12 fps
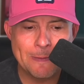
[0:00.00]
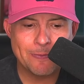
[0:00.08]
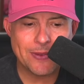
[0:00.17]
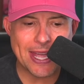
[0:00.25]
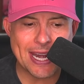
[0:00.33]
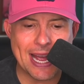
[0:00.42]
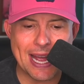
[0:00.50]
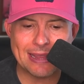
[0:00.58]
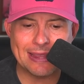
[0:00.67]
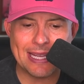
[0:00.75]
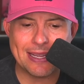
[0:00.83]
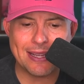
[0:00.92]
And I
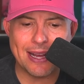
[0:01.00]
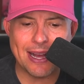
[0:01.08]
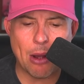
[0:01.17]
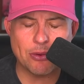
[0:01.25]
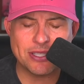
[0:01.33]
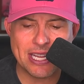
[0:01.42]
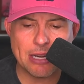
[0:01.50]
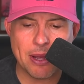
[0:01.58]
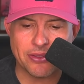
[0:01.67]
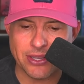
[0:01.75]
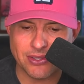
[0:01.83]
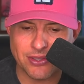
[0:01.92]
think I was thinking about
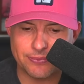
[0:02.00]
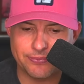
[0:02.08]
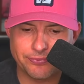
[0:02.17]
this.